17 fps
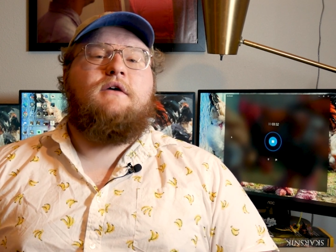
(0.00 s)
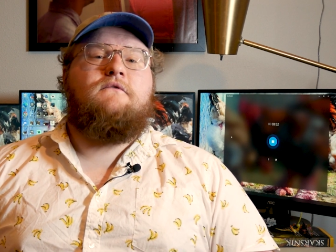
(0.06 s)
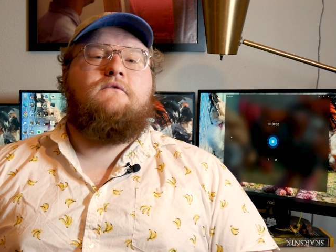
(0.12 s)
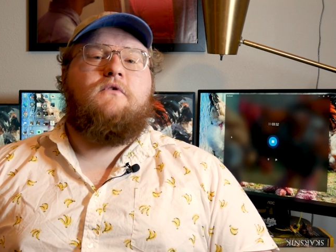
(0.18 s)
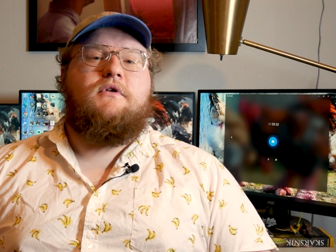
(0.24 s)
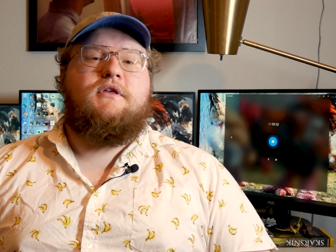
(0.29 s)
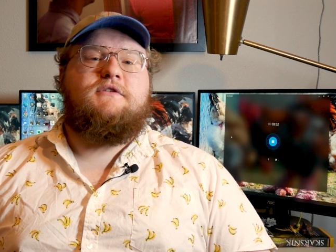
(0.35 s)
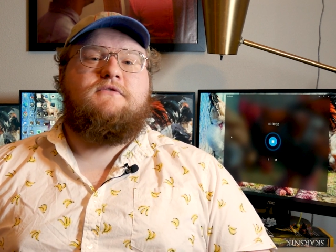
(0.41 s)

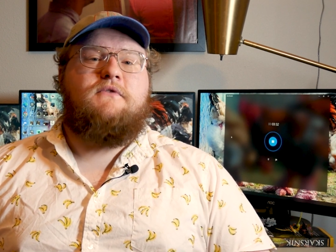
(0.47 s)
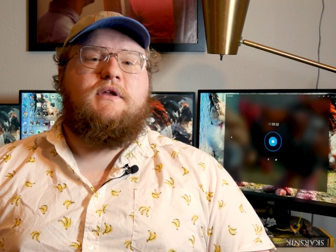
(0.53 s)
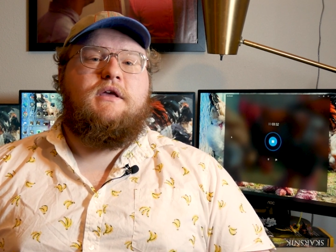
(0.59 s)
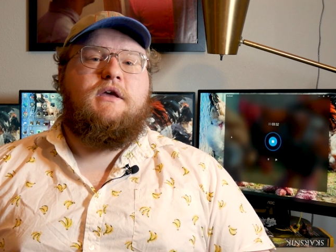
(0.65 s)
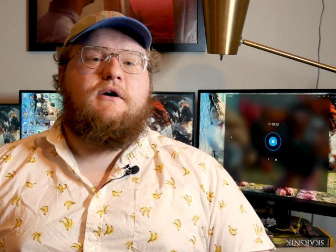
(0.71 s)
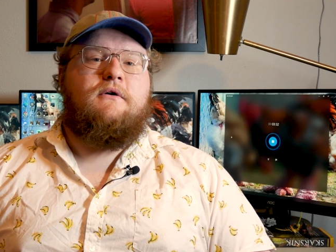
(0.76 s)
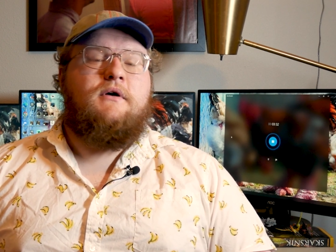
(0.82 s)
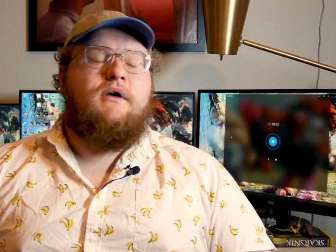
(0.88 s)
for this
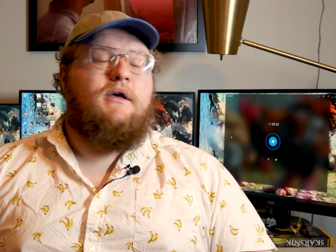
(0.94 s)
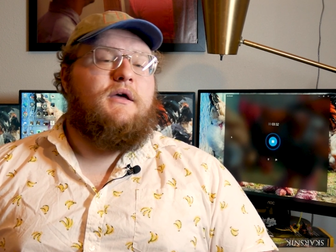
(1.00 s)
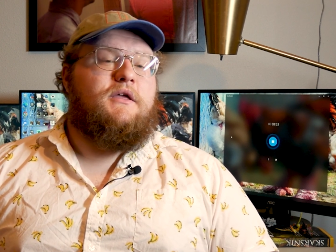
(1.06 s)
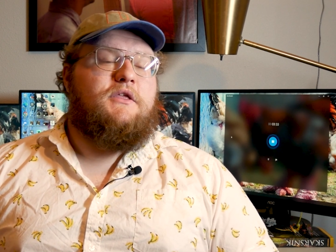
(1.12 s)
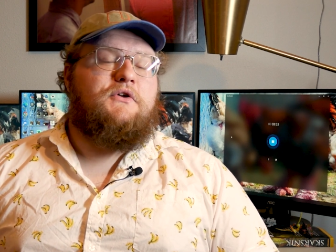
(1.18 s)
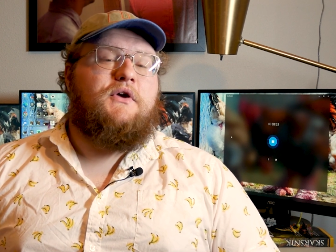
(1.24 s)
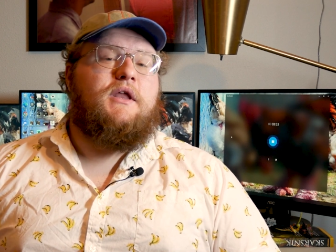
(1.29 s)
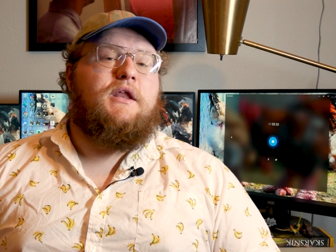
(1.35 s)
video.
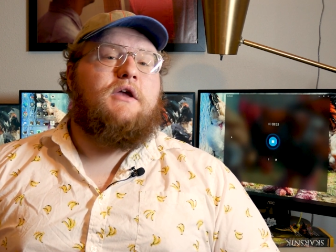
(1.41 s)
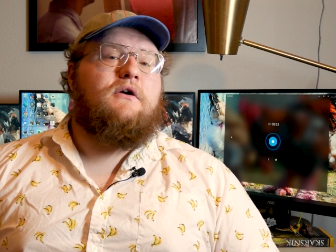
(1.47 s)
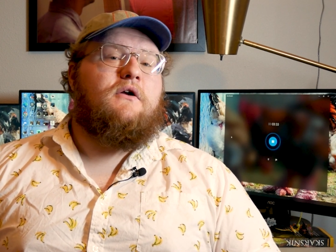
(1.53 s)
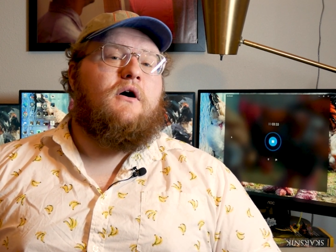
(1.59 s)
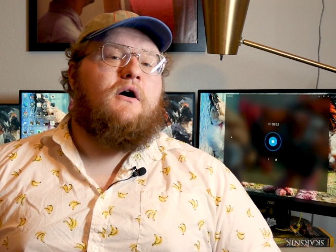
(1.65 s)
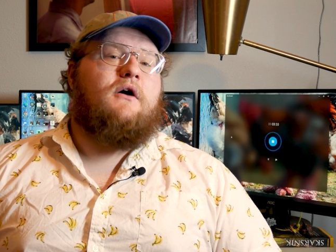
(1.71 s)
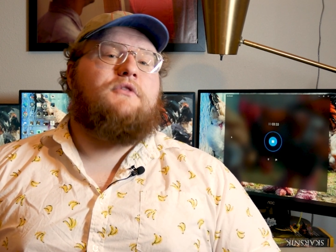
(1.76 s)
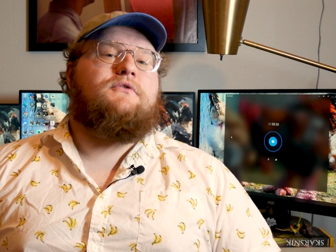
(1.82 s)
You can hear
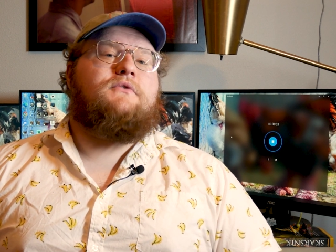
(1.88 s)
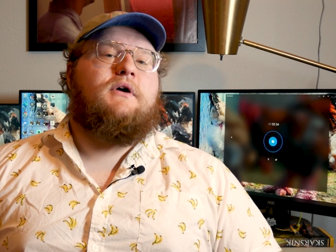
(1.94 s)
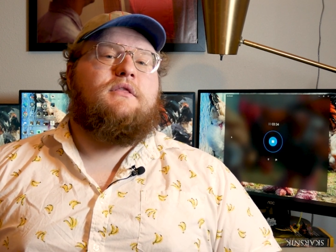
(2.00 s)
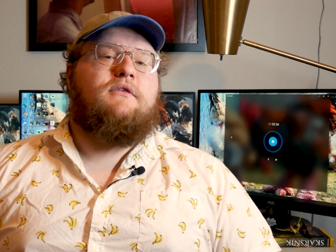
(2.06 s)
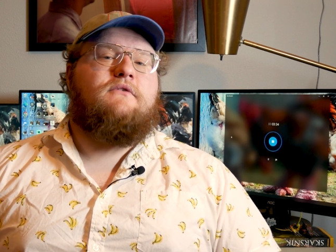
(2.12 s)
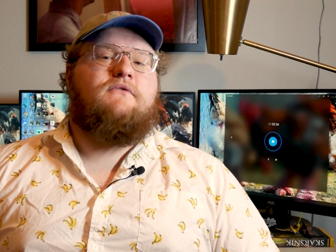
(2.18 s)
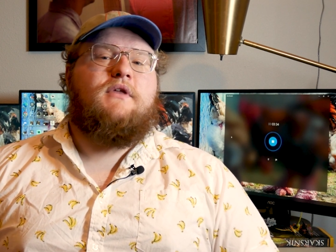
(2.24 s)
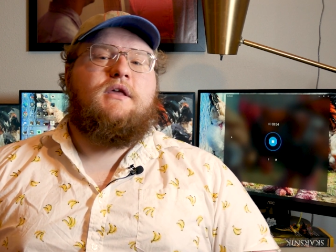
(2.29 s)
it all
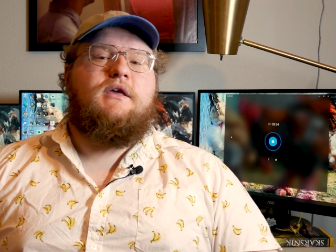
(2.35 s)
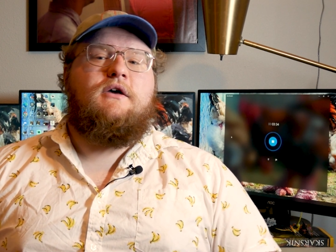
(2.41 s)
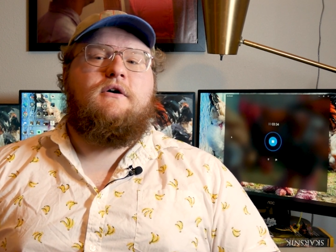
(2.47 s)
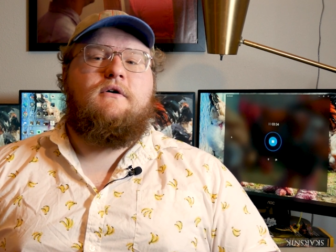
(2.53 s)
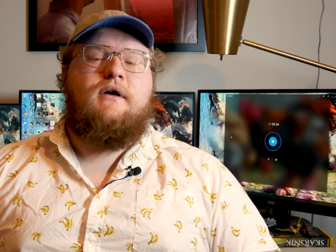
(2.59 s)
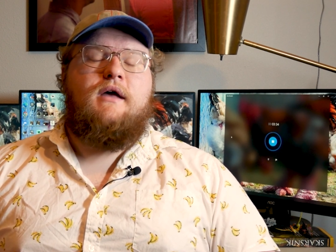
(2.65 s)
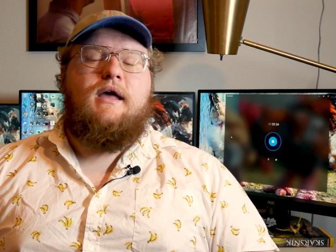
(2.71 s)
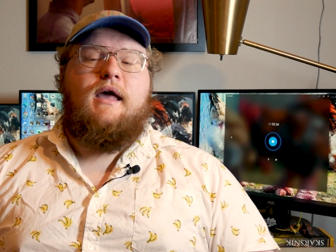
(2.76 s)
throughout the
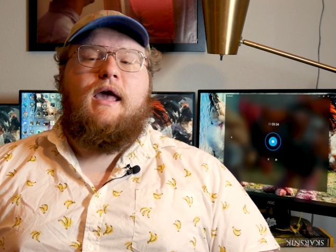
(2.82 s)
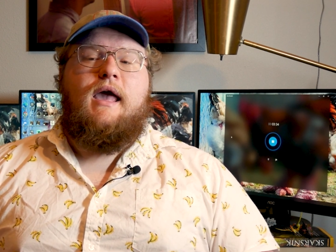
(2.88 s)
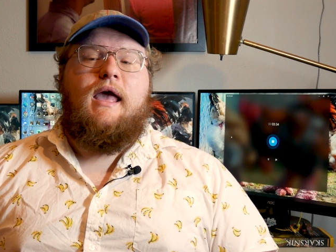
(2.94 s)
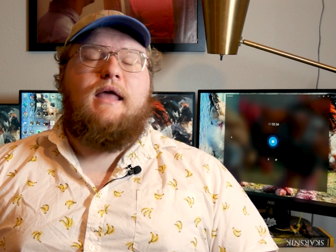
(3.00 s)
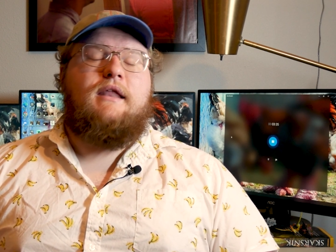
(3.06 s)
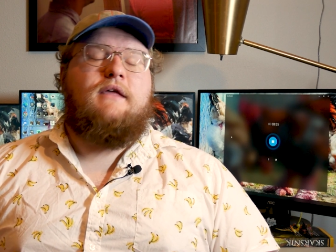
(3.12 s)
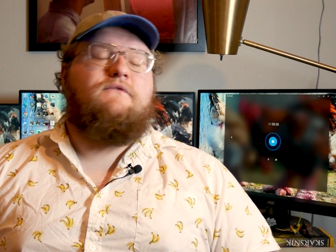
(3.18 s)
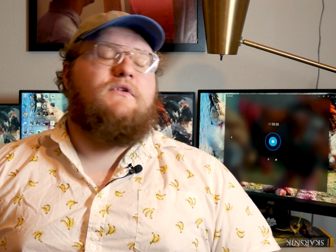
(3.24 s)
video,
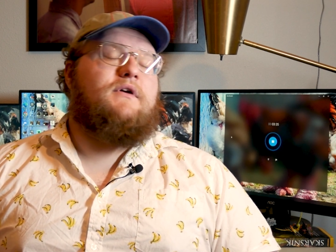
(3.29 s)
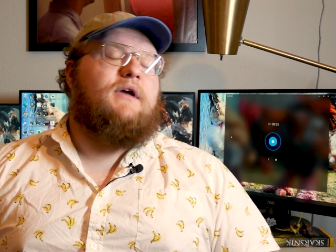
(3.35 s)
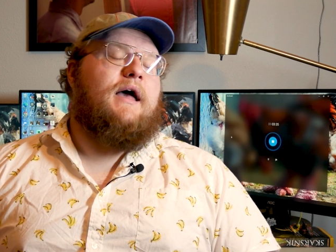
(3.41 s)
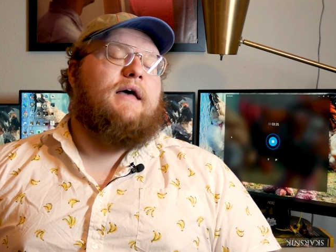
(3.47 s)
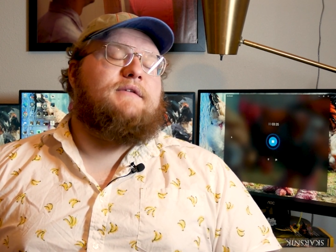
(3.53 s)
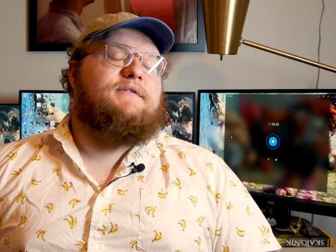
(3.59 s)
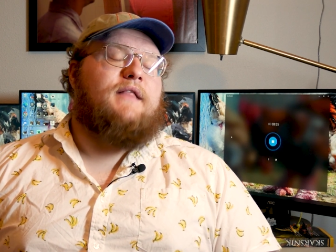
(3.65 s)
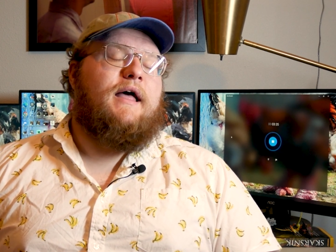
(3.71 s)
and if you guys